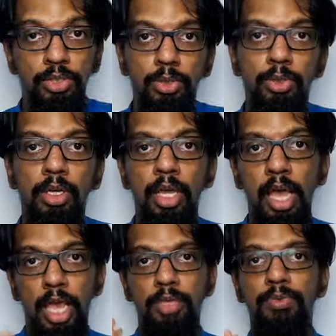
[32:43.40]
So
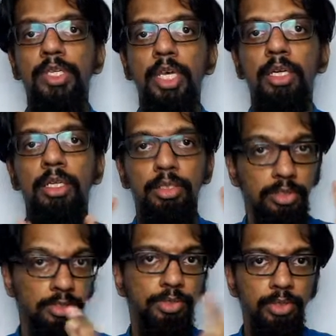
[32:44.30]
as we said,
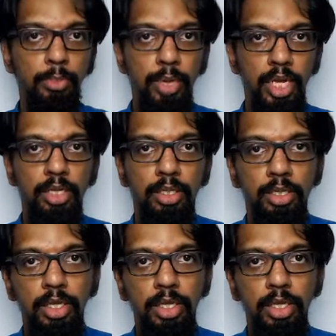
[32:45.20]
the main